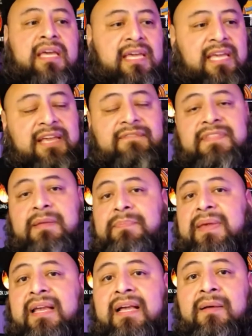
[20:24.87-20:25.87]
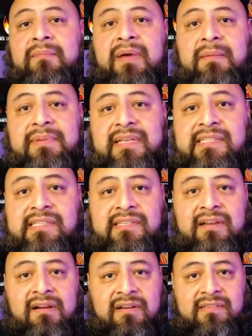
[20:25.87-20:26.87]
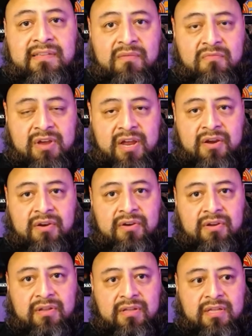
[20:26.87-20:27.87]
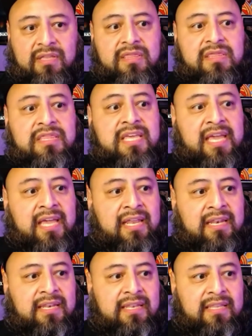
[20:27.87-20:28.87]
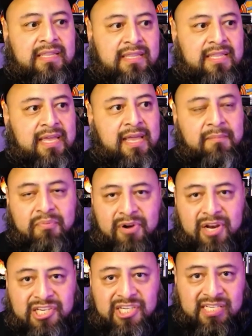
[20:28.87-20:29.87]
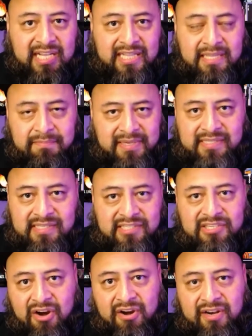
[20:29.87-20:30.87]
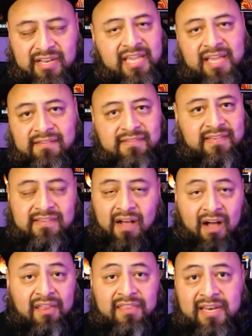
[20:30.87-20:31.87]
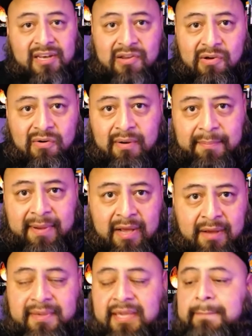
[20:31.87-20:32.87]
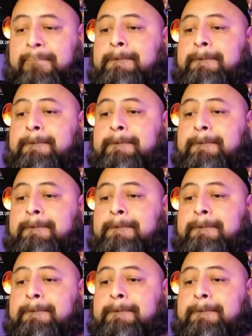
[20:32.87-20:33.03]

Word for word: If they pick up my business card somewhere, then the impression that the business card gives is all they know about me.